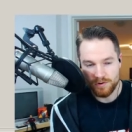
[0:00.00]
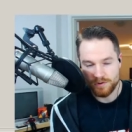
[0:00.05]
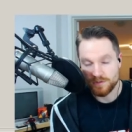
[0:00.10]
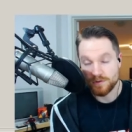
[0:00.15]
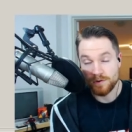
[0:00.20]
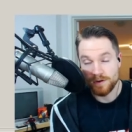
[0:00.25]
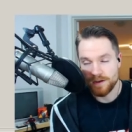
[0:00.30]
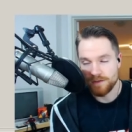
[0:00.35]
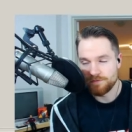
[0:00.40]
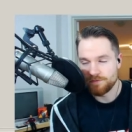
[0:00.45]
or
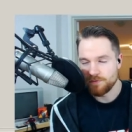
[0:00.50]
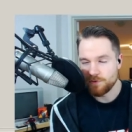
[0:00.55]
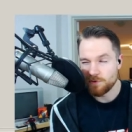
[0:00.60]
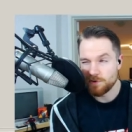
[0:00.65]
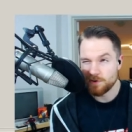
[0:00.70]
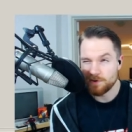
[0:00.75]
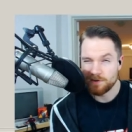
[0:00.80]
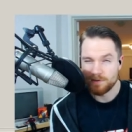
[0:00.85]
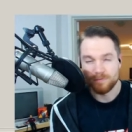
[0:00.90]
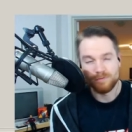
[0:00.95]
sorry, a
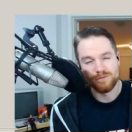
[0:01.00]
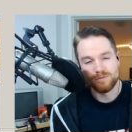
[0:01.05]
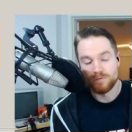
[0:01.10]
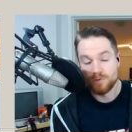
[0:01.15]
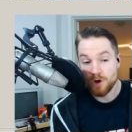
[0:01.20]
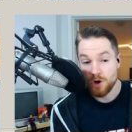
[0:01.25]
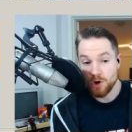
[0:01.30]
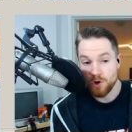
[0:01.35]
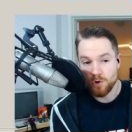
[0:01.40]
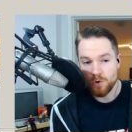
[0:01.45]
four
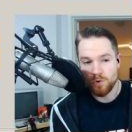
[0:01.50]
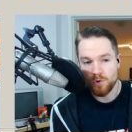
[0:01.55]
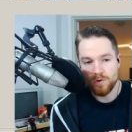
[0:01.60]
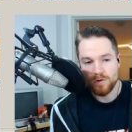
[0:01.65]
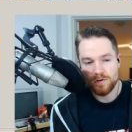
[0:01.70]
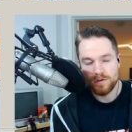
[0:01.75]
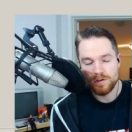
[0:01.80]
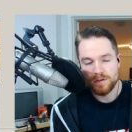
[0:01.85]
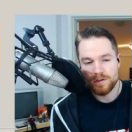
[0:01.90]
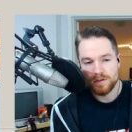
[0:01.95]

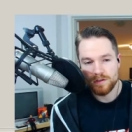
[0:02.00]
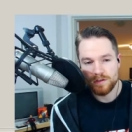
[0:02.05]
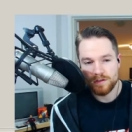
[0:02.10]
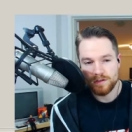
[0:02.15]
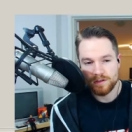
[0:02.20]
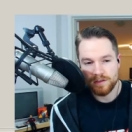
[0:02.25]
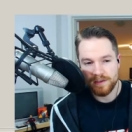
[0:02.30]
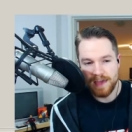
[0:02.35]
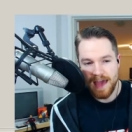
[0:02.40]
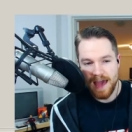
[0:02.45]
row
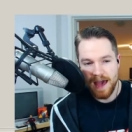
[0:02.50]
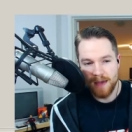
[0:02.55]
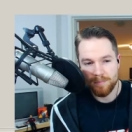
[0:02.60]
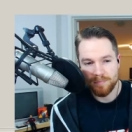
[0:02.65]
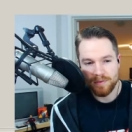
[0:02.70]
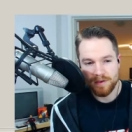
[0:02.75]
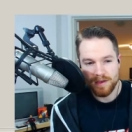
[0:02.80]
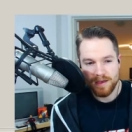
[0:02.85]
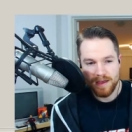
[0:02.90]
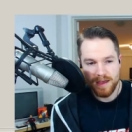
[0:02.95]
gap.